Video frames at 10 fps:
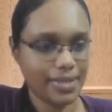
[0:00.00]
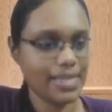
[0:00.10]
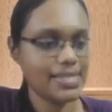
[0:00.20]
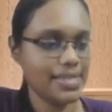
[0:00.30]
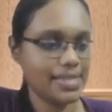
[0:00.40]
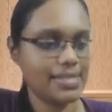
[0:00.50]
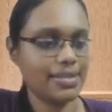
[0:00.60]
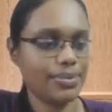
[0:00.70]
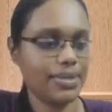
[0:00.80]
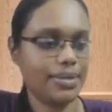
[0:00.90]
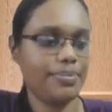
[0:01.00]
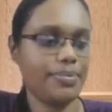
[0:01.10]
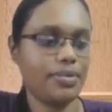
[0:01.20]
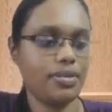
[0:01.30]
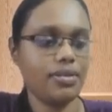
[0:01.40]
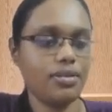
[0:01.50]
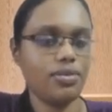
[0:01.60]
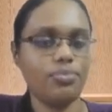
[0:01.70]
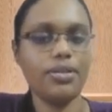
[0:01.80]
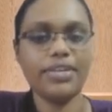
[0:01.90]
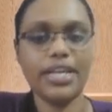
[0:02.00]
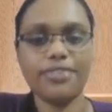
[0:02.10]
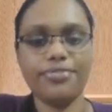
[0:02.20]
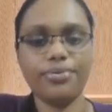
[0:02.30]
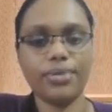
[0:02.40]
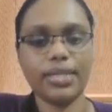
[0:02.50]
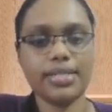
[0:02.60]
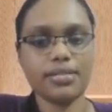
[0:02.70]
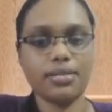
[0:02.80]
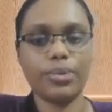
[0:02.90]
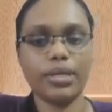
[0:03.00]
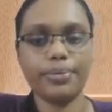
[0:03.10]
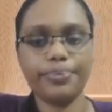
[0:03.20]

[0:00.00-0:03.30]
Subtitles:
Yes, yes, okay. We'll wait for that. Okay.